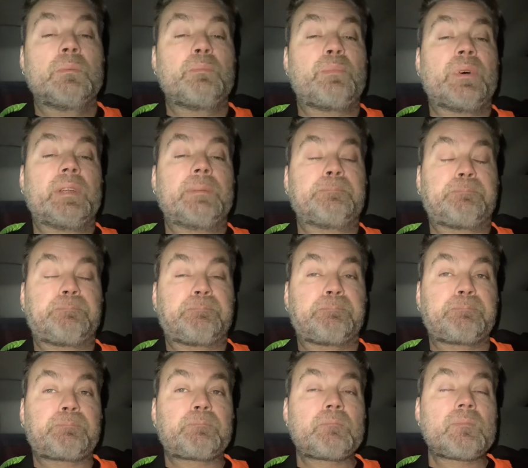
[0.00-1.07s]
but
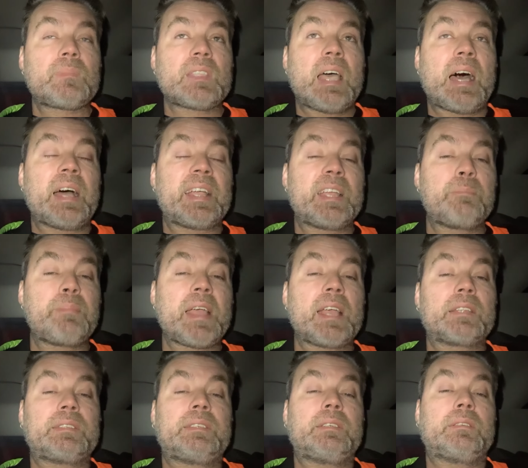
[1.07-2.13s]
I'll get back
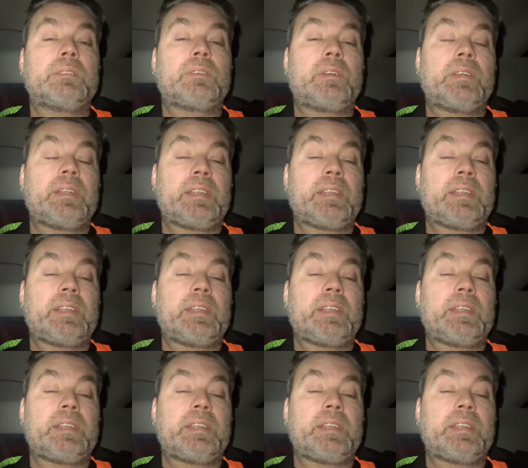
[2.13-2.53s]
to you during